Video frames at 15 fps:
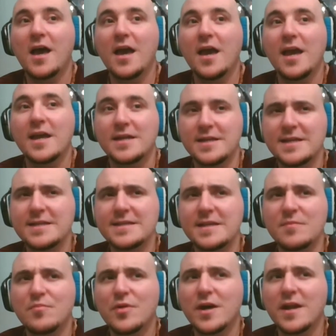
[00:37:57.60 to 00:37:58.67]
and easy,
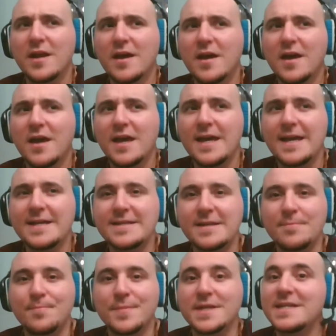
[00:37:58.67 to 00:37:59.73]
but is
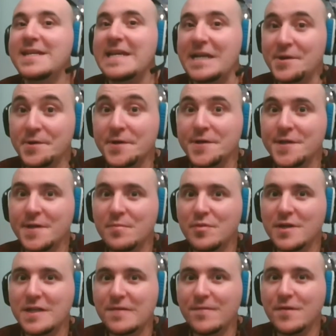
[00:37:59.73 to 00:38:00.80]
it materially
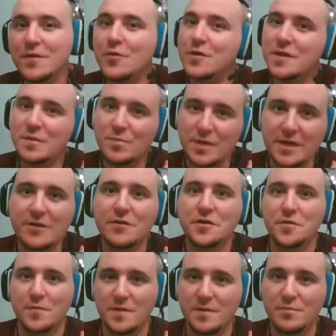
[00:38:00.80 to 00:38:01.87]
blissful or
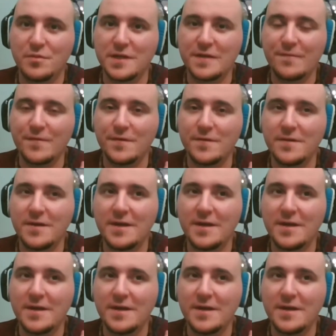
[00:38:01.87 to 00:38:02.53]
spiritually blissful?